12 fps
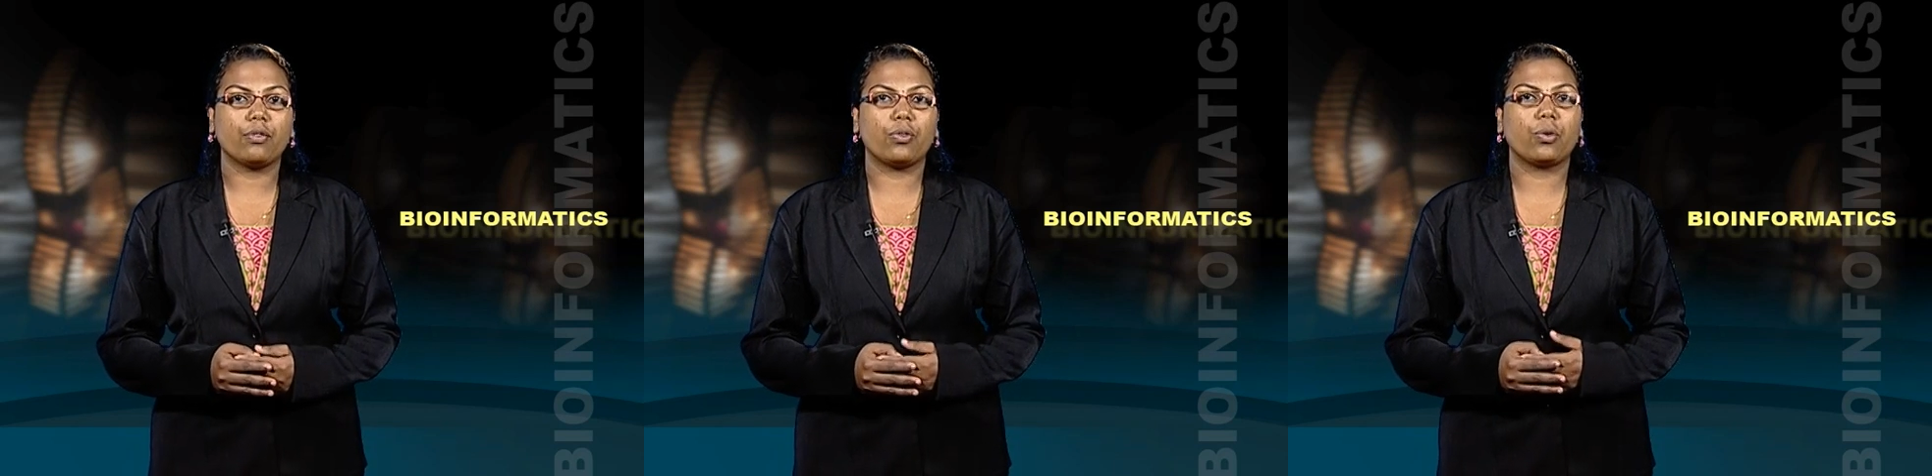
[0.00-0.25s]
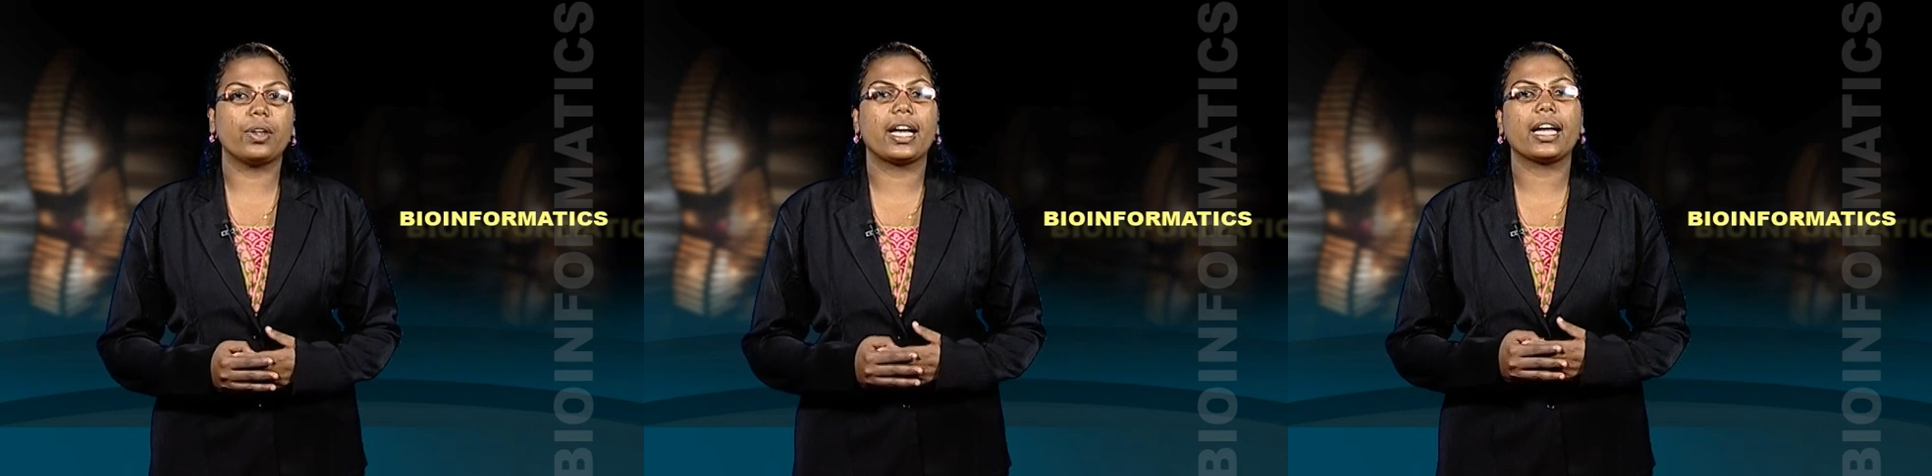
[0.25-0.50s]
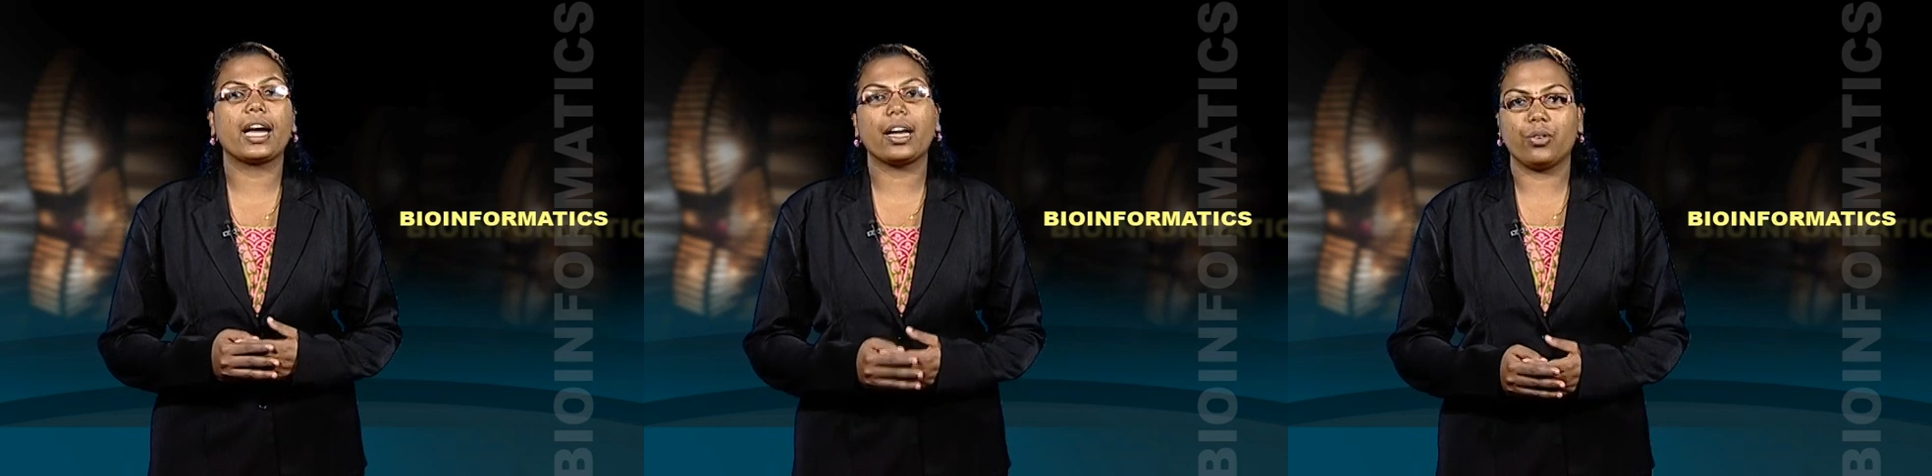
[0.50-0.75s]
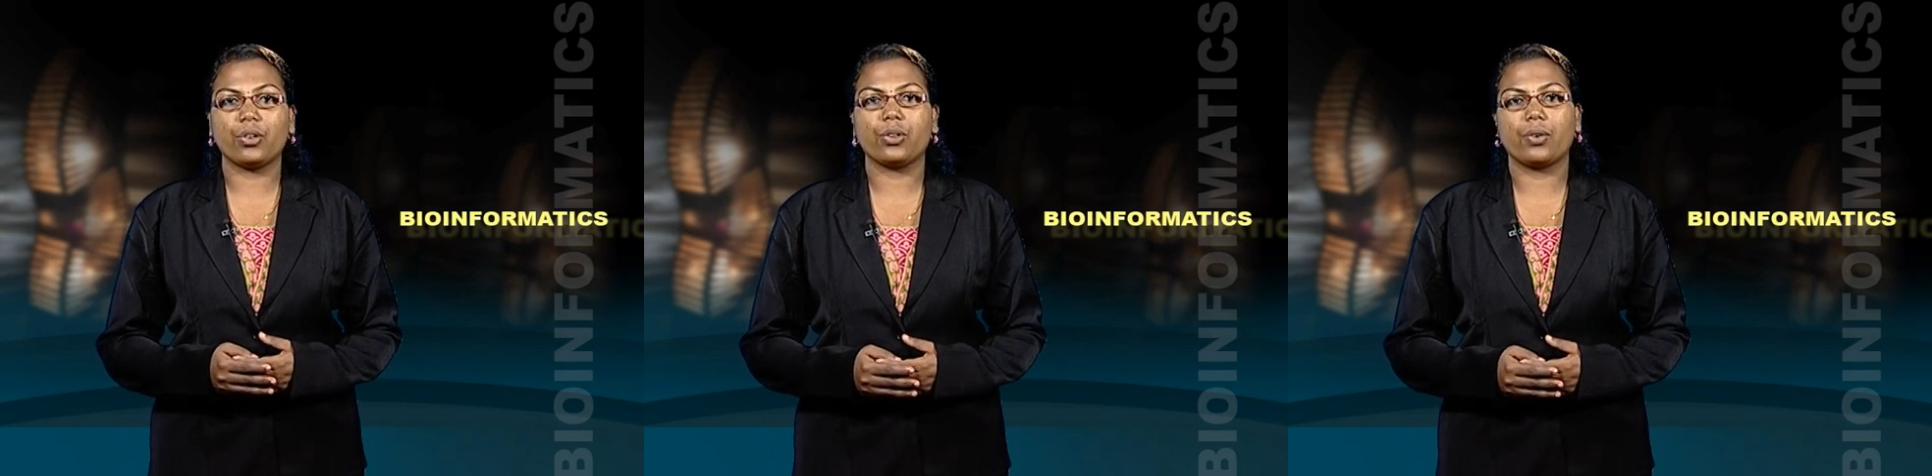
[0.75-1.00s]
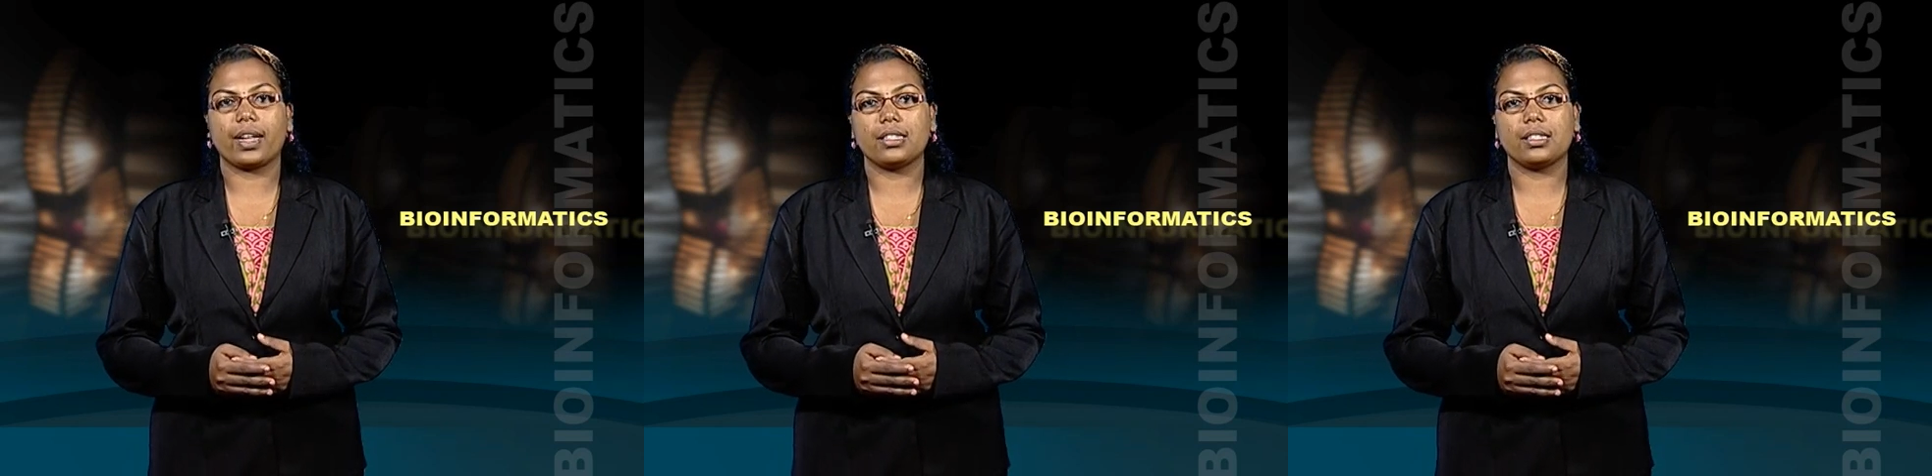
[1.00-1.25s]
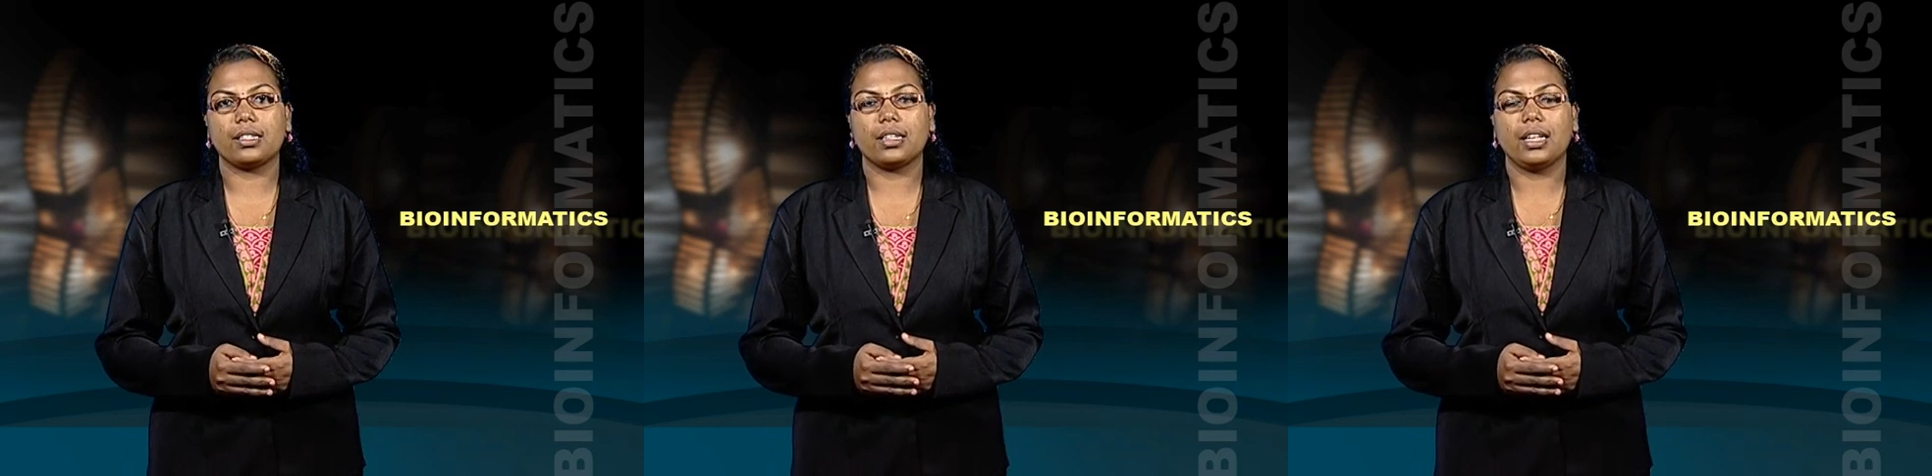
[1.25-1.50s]
for
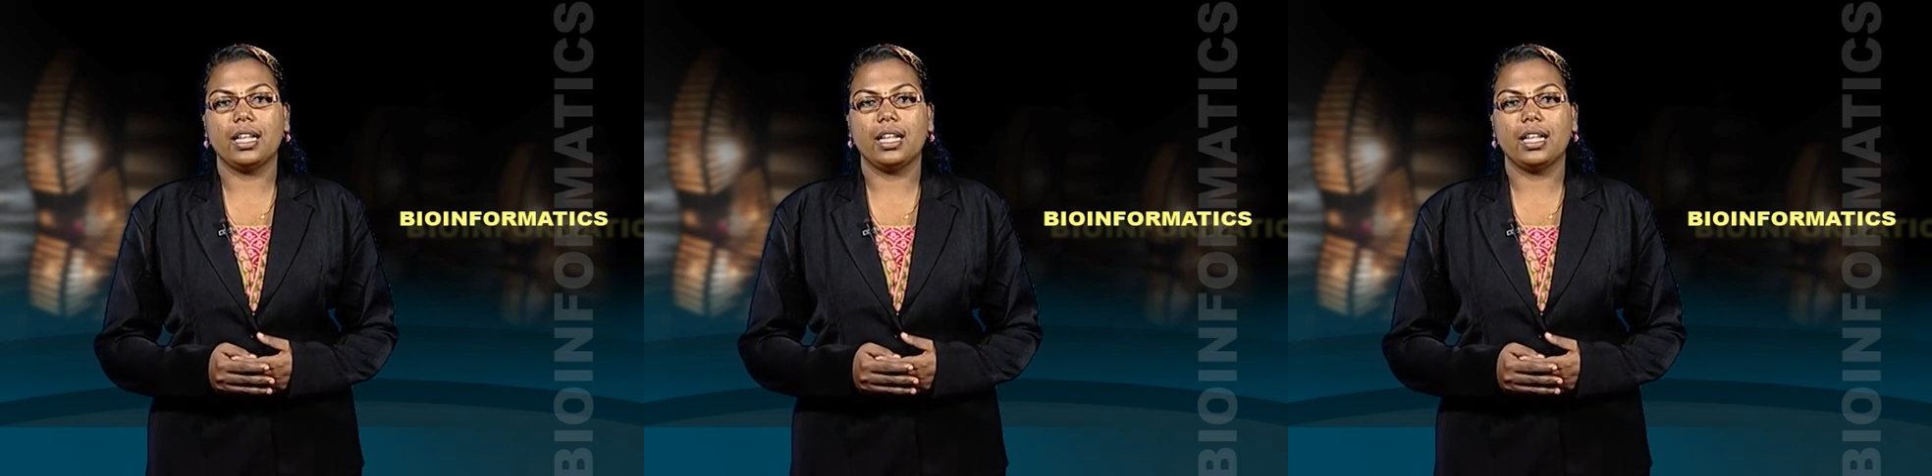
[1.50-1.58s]
dihydrouracil.